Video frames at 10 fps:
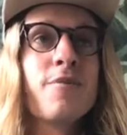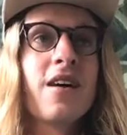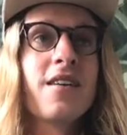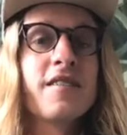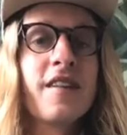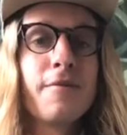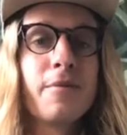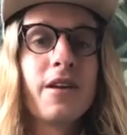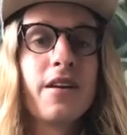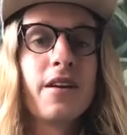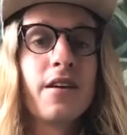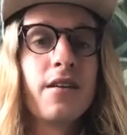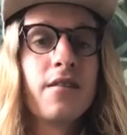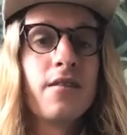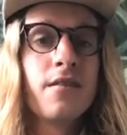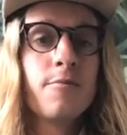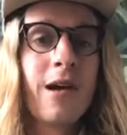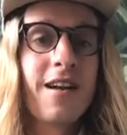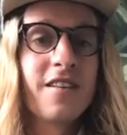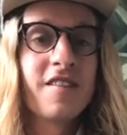progress happening in
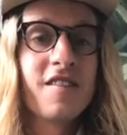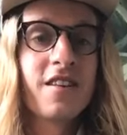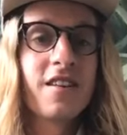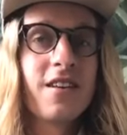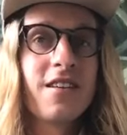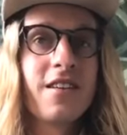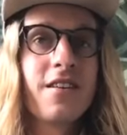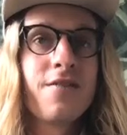product circularity.